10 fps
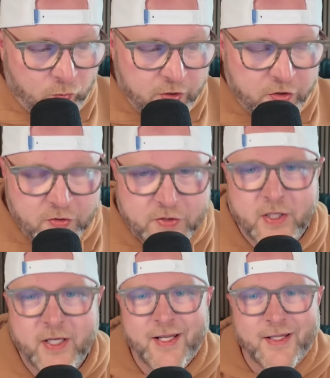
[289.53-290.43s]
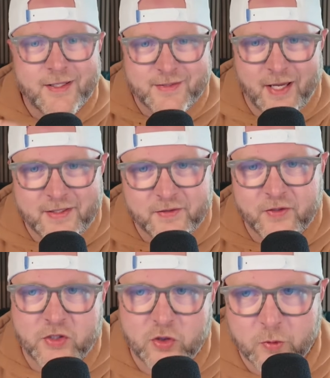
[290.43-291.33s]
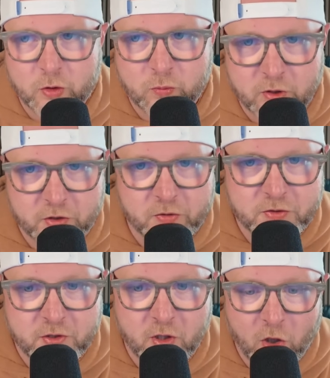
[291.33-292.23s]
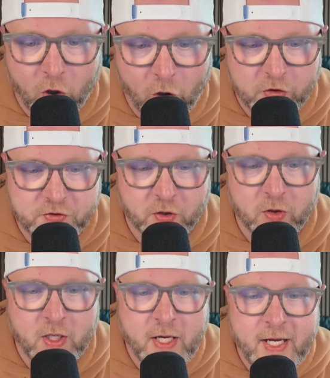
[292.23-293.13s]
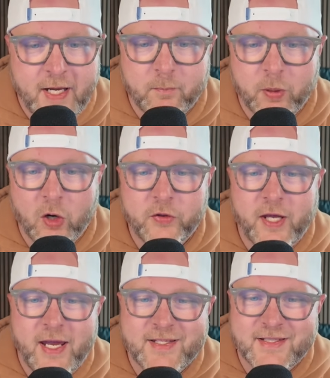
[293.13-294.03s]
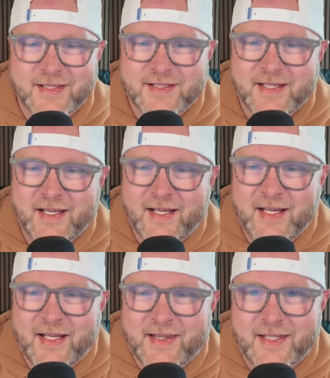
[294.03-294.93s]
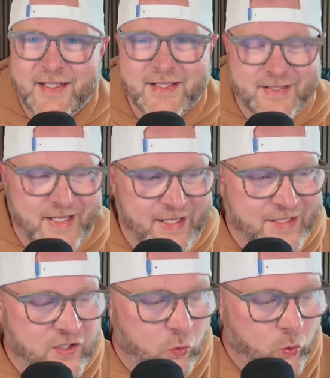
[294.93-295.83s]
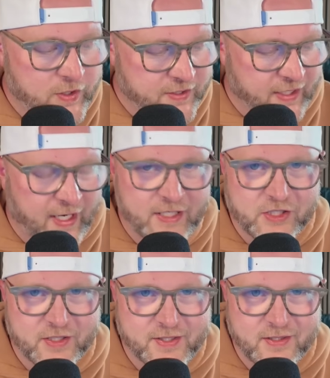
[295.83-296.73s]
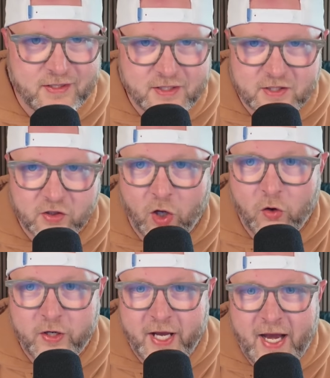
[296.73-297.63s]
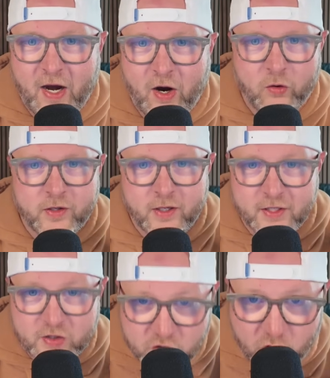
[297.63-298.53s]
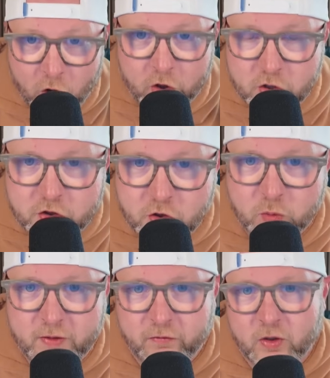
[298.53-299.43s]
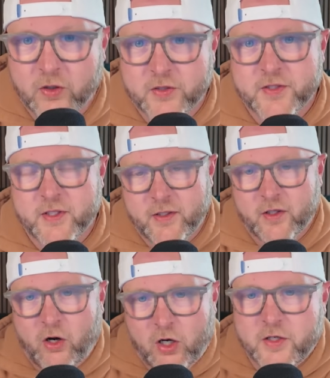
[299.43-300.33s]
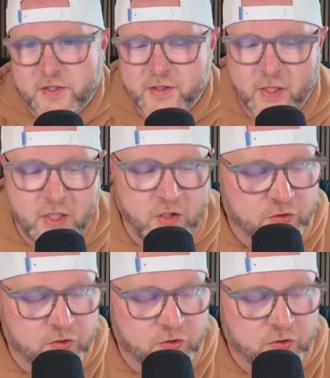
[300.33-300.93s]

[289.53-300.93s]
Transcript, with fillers: reduced, the size of the tumor reduced also. In both cases, the disease was not just slowed down, it started to reverse. In the heart study, you